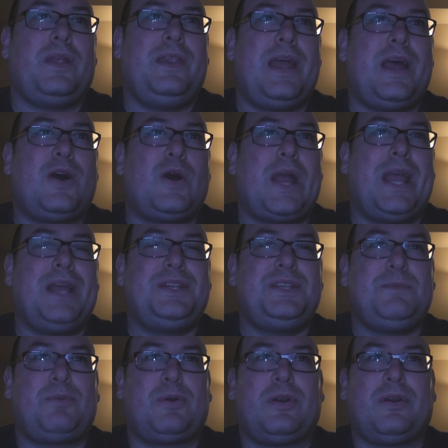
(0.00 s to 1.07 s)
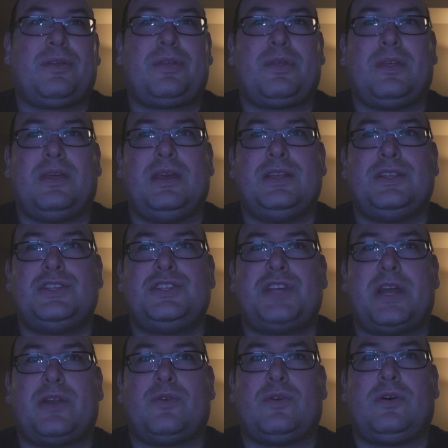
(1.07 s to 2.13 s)
now, Antibirth in
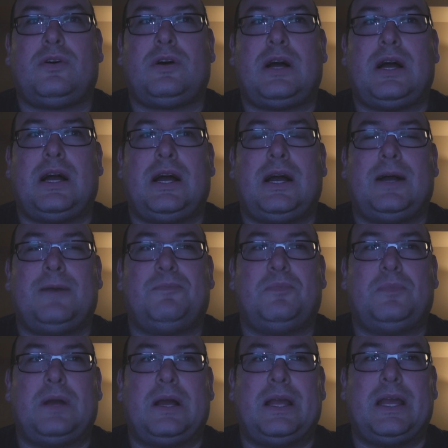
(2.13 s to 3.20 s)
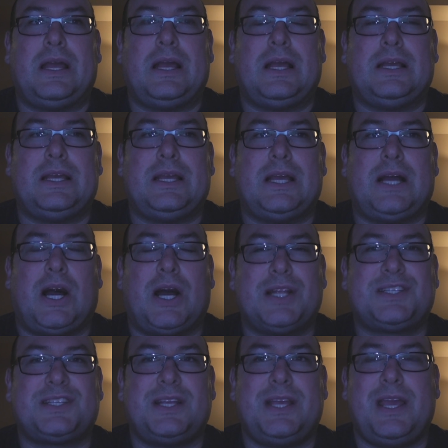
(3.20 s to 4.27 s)
general, um,
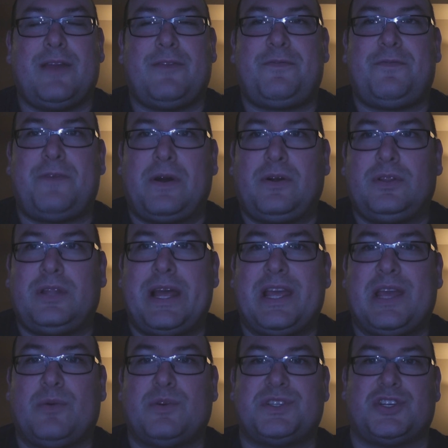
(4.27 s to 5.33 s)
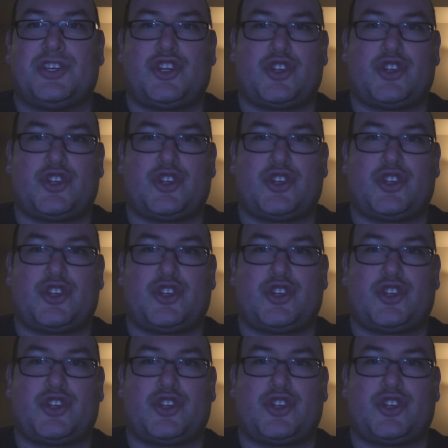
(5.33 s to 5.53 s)
honestly, it felt like it was a